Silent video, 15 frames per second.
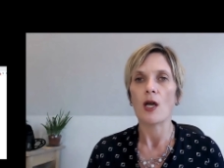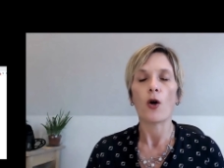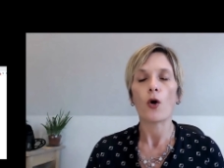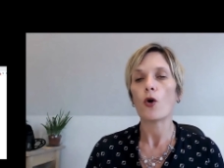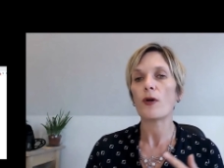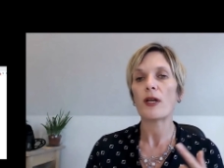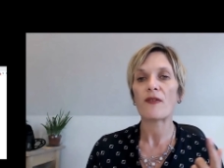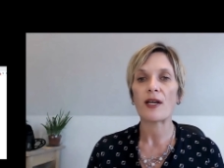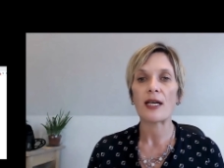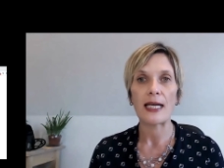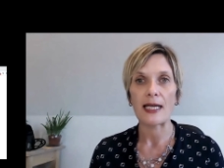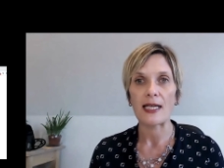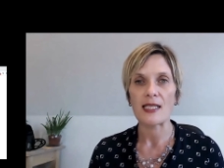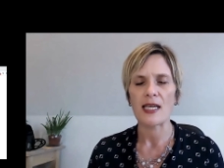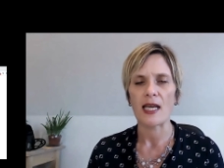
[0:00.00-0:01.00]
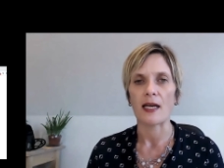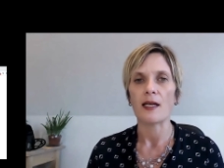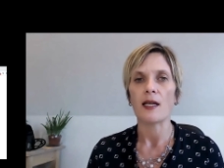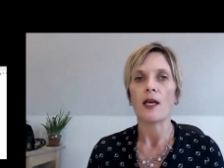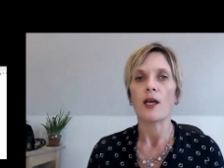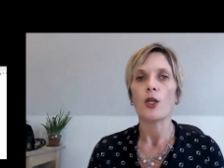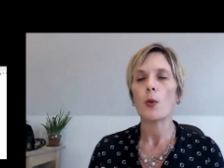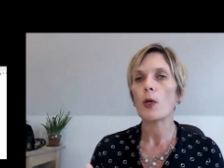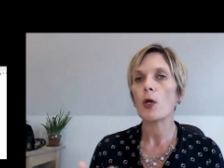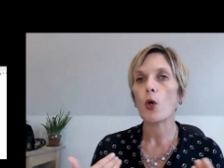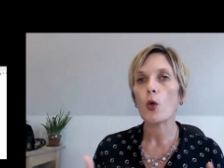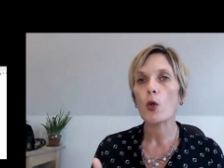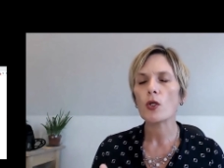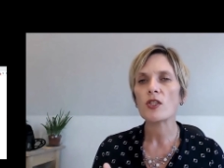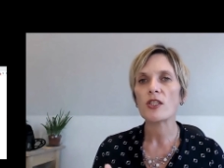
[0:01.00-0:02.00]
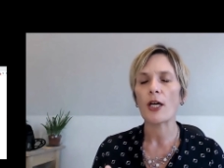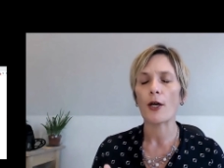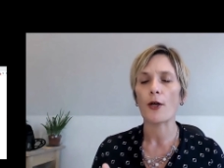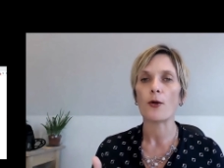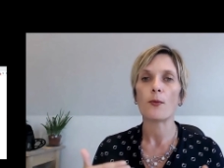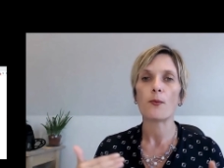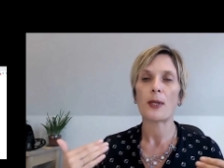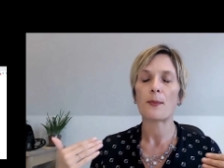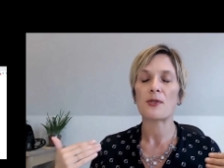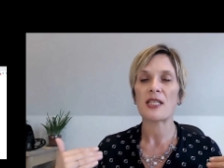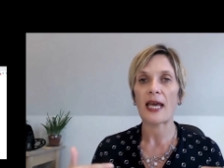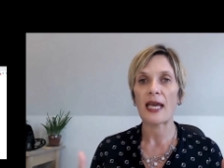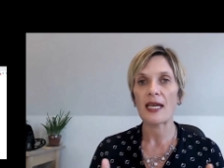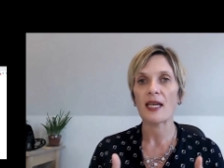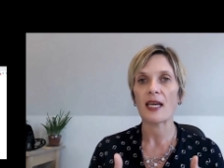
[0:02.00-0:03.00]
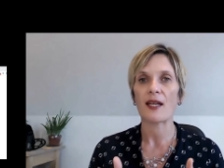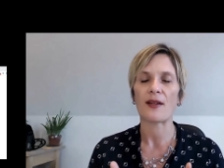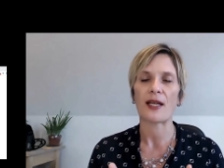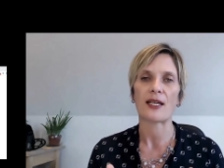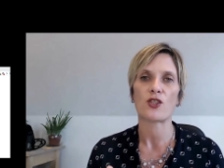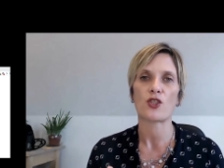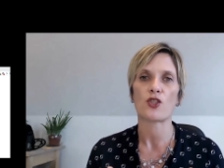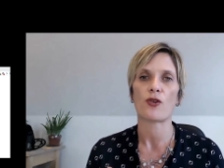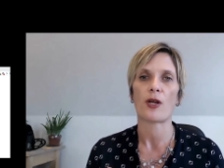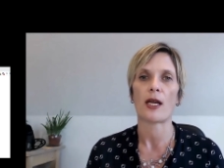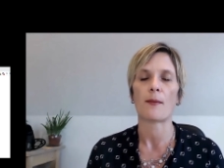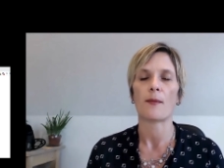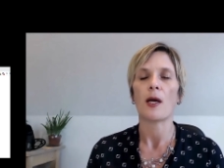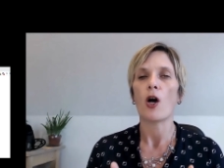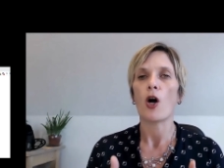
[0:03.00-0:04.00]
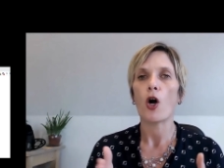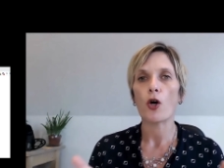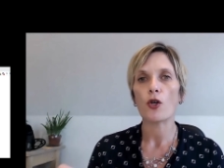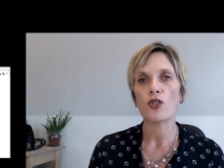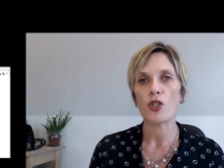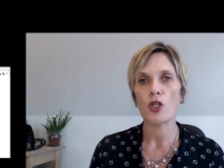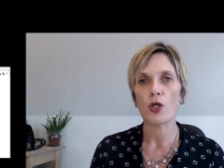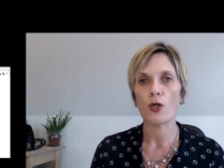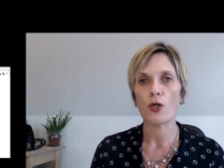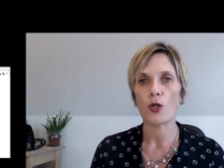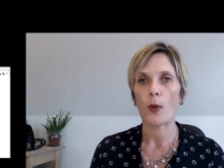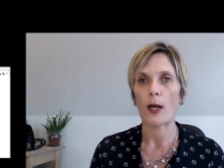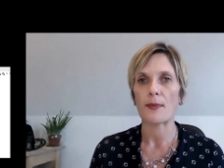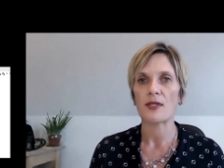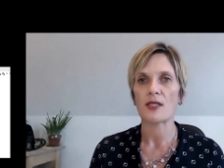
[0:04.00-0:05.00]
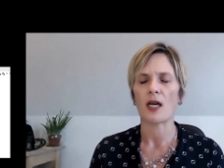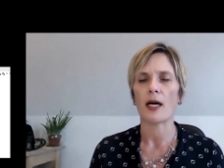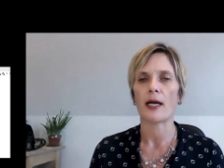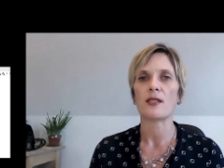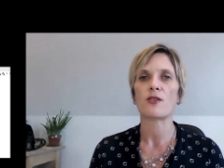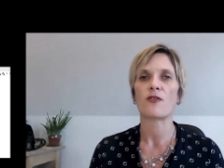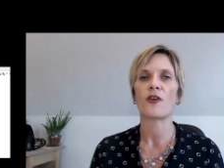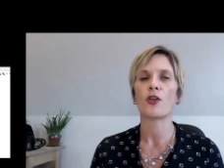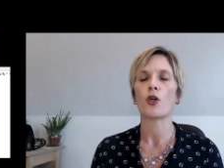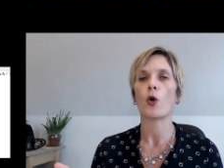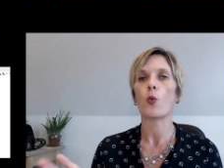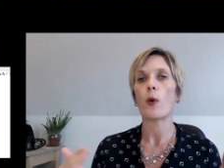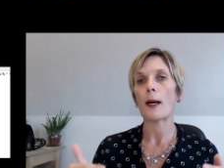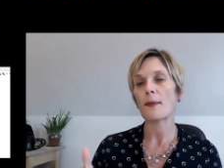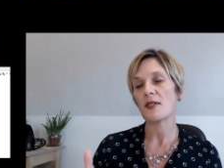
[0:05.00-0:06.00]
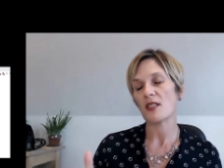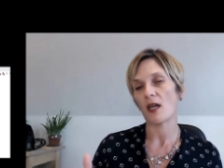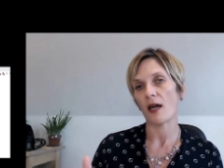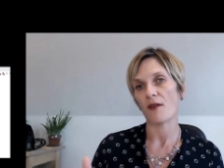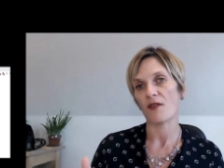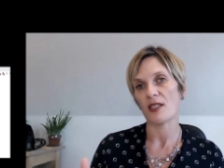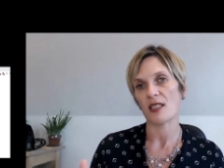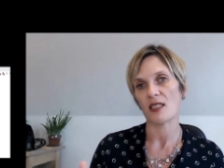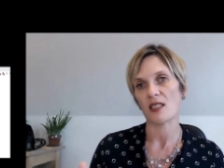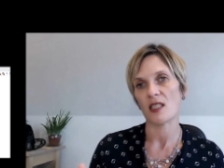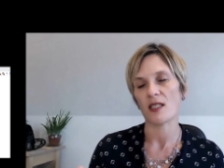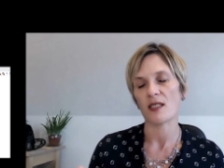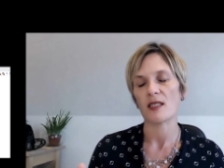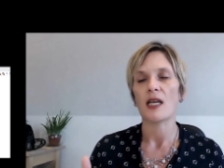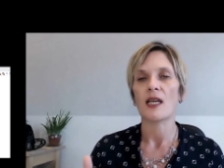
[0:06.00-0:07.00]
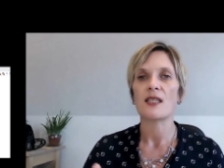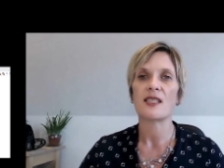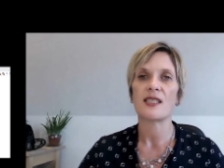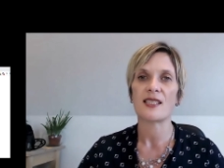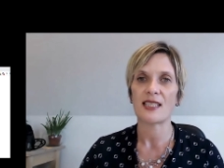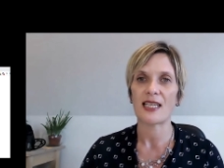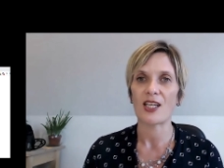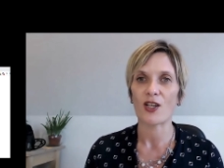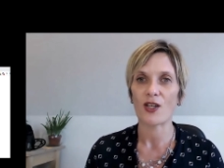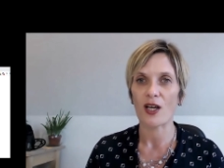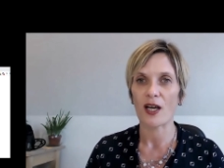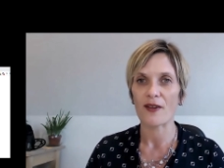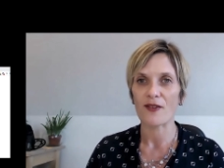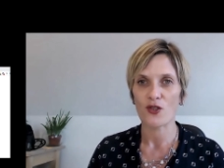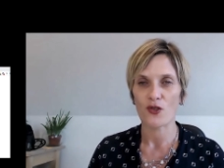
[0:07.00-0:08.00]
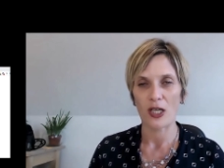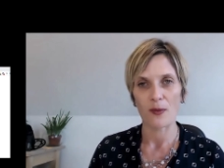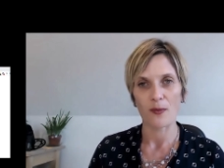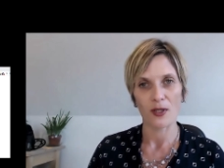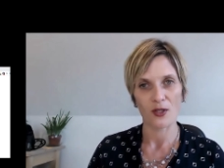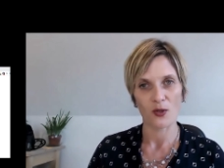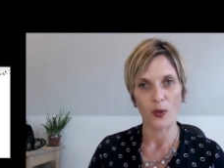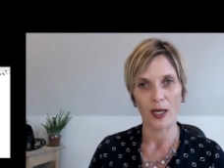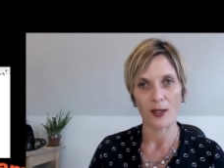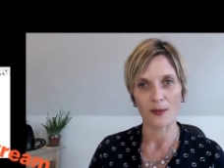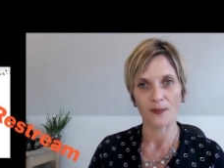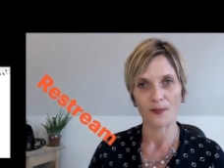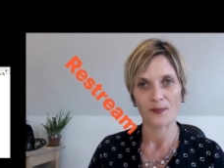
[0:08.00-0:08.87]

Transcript: or even LinkedIn, you will also be taking that stream onto your website for your website visitors to see your live stream as well.